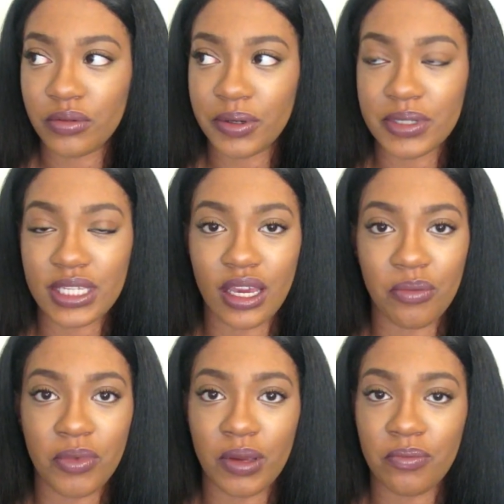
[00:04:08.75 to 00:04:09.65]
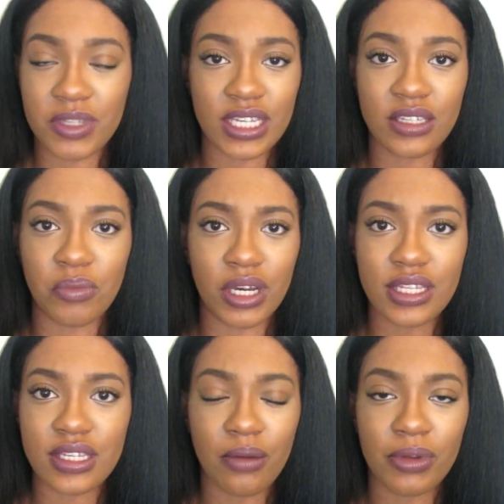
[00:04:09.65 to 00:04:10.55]
what was that six
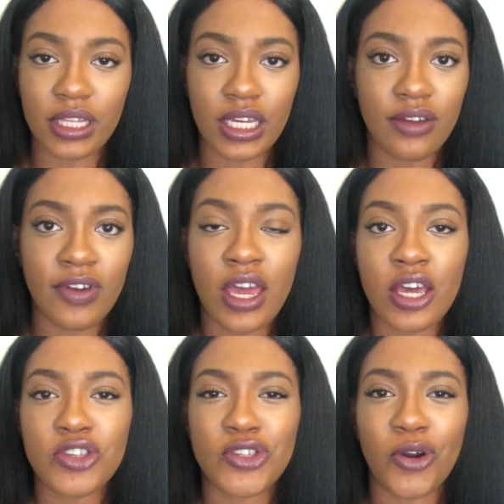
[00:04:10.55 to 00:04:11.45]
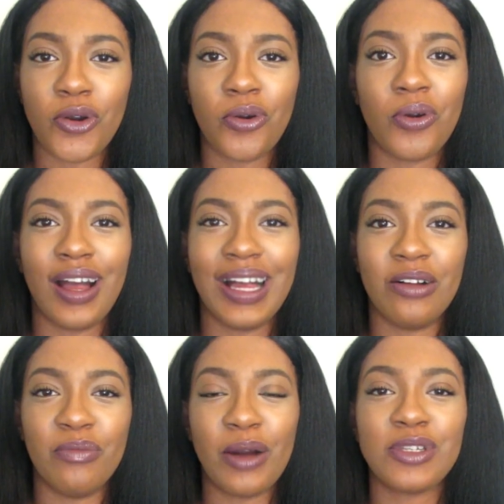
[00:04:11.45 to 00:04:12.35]
months I believe so
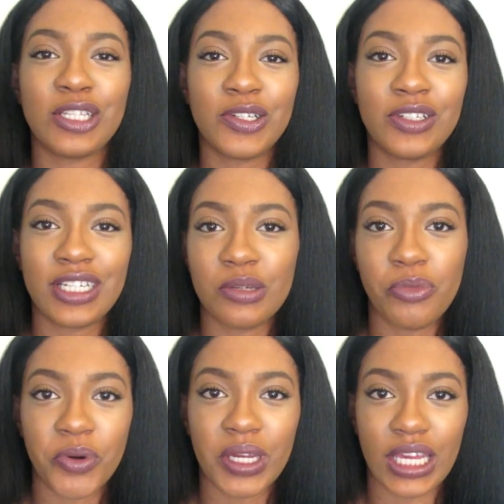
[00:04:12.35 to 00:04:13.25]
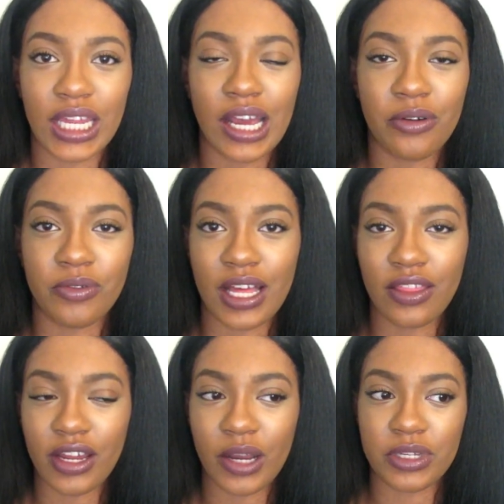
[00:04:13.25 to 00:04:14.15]
um, I was a little disappointed I, I,
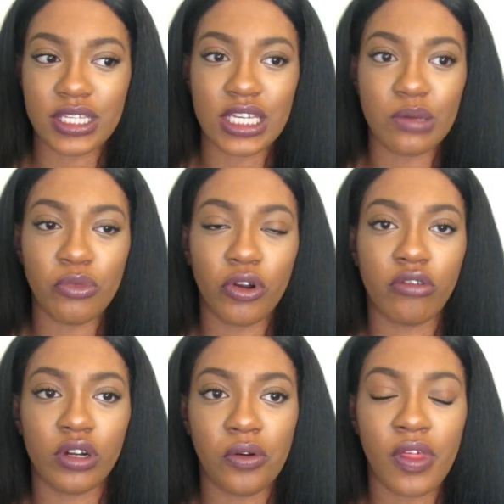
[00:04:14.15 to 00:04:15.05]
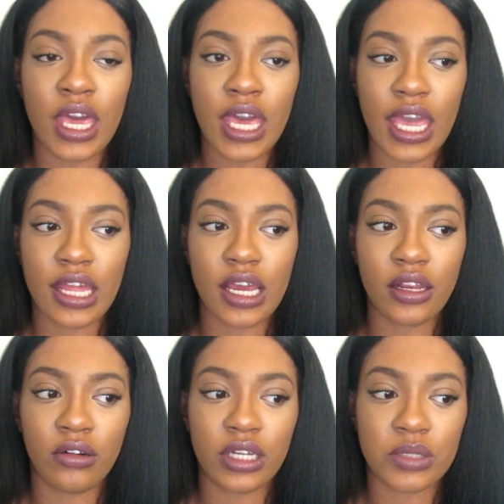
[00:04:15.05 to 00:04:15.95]
thought I would see more growth and
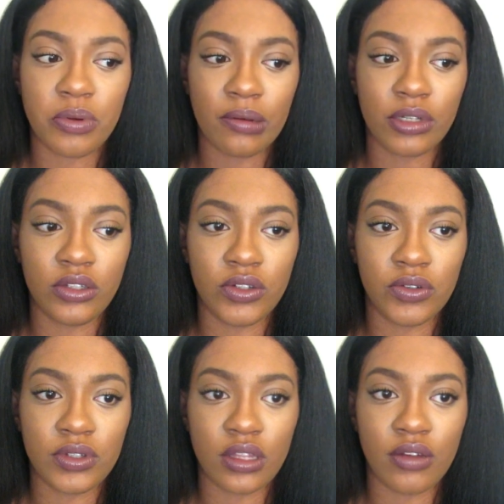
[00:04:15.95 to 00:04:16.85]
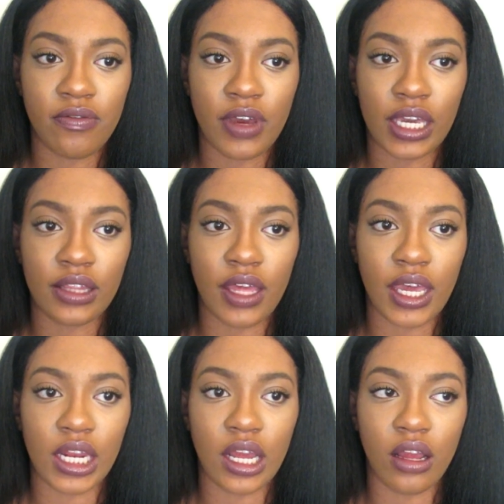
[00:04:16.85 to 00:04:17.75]
I know that's probably due to the fact
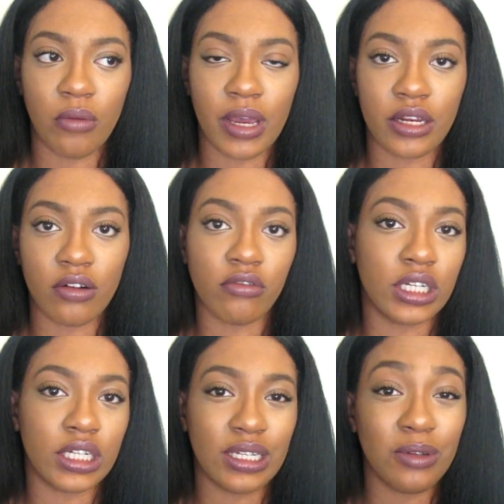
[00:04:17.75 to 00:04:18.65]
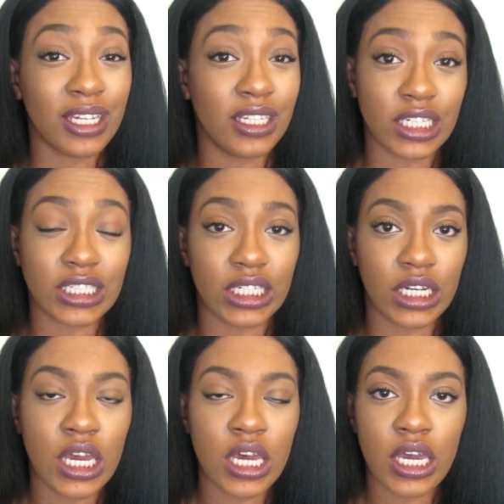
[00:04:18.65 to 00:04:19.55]
that um, I don't really deep
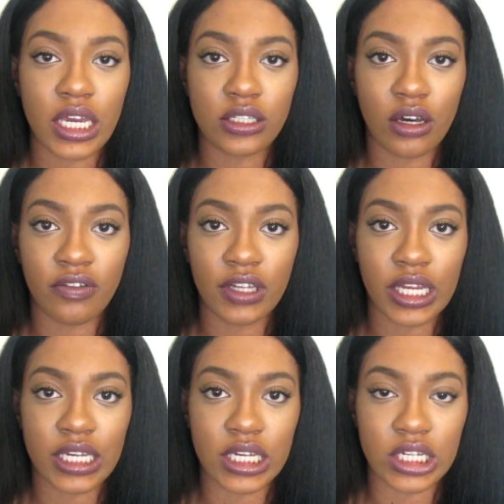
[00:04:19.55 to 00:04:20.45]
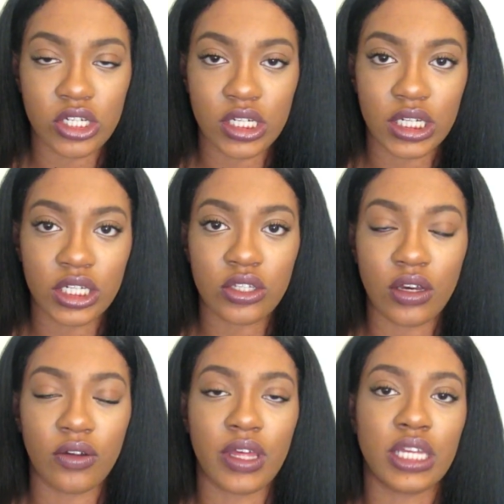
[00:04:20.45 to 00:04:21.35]
condition as often as I should
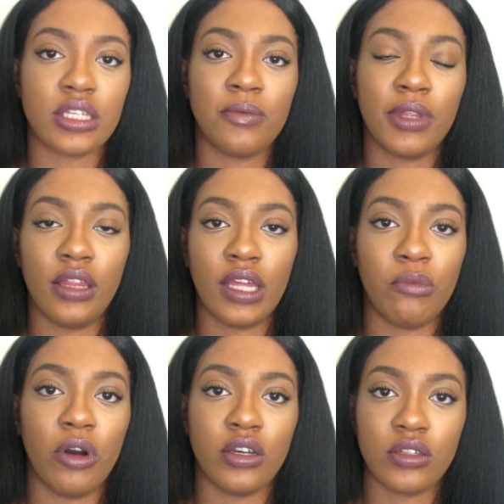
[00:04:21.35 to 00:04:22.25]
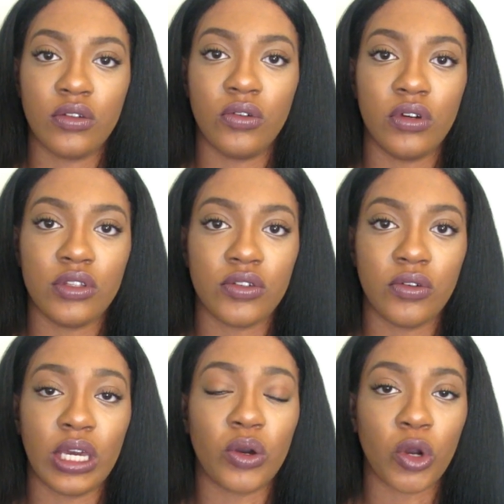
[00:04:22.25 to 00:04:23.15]
so that's something that I'm also going
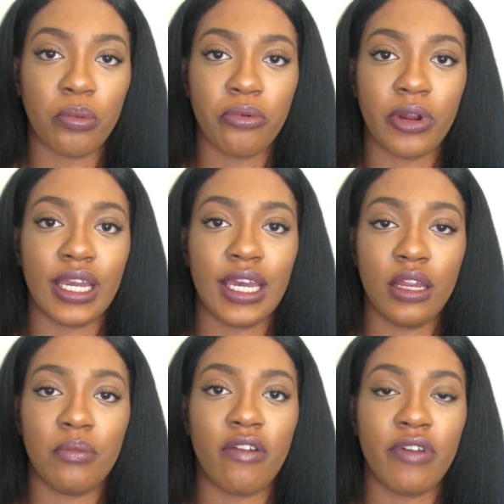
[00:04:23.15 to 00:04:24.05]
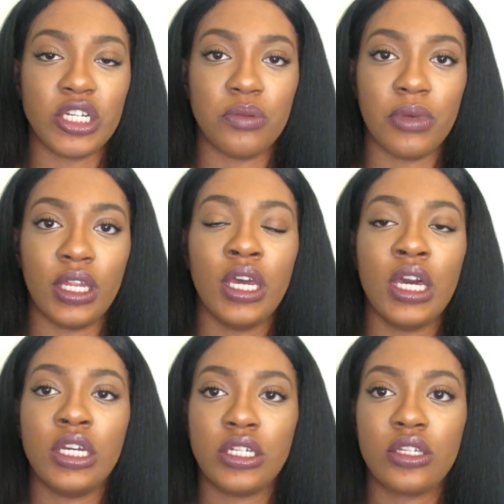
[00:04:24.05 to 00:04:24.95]
to incorporate in my regimen
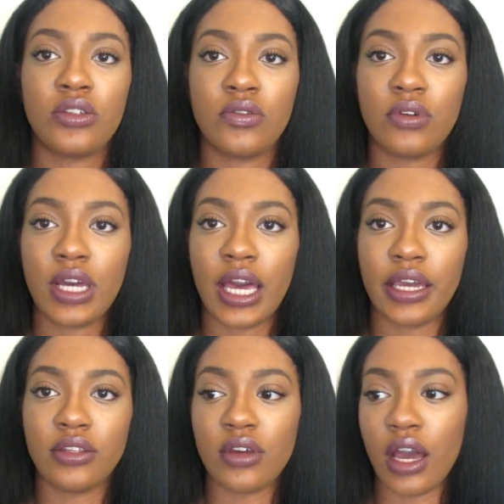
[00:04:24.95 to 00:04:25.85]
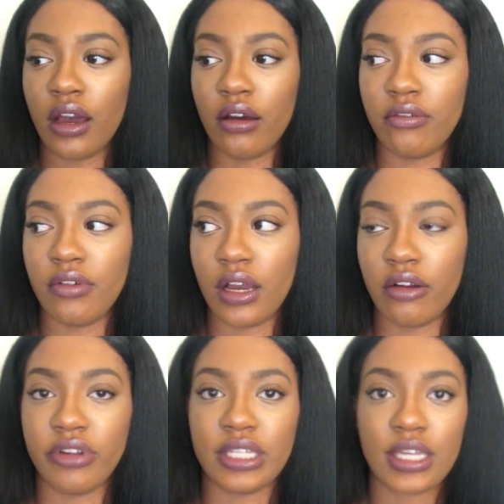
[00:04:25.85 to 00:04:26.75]
just to kind of
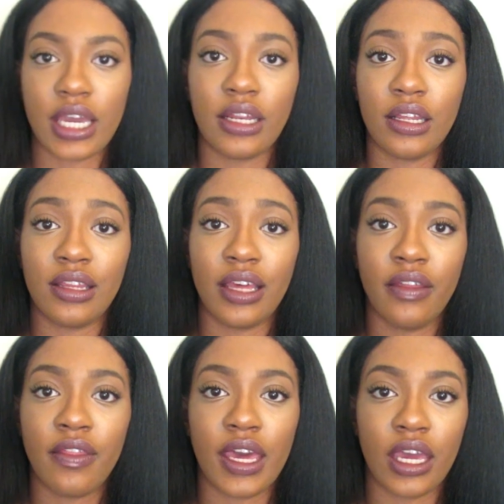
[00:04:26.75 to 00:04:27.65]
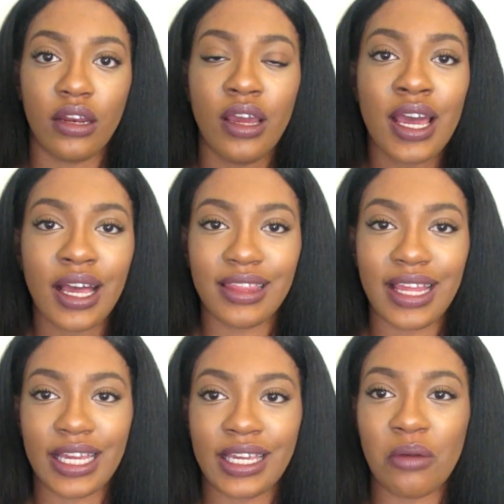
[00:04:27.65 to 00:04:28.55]
uh, retain the length and
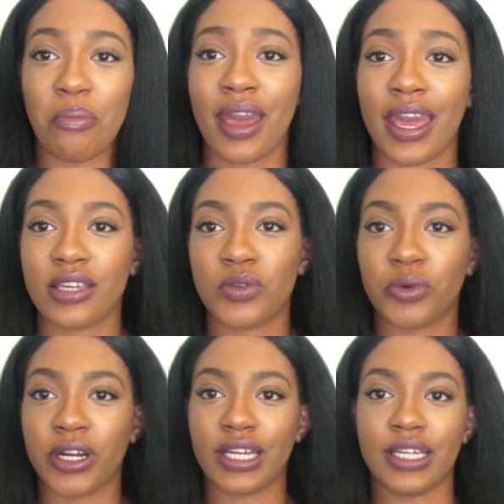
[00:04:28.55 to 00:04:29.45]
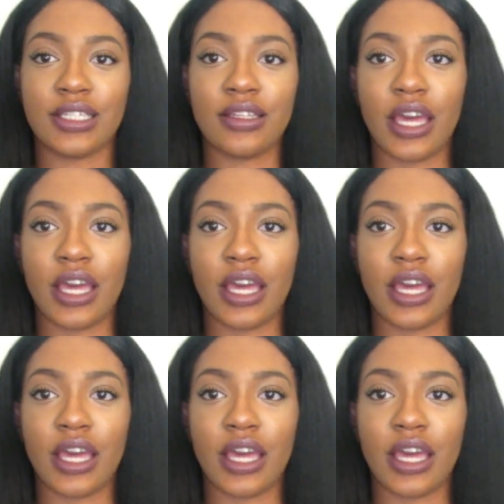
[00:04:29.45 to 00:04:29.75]
let it get past where it is